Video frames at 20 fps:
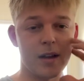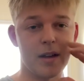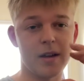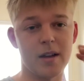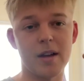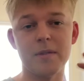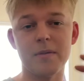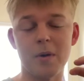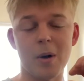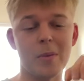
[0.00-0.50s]

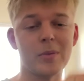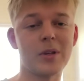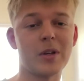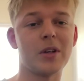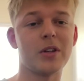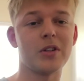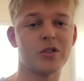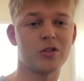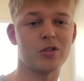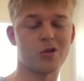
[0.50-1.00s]
if I'm
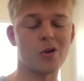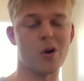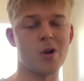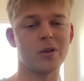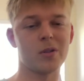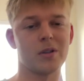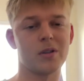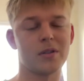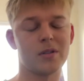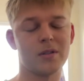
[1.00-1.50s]
getting
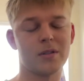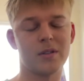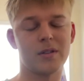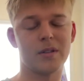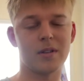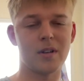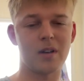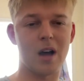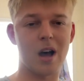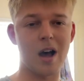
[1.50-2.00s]
stronger.
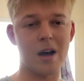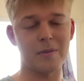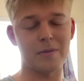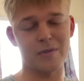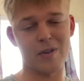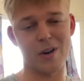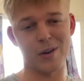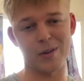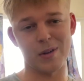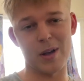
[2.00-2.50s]
I
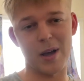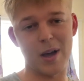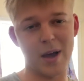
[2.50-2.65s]
feel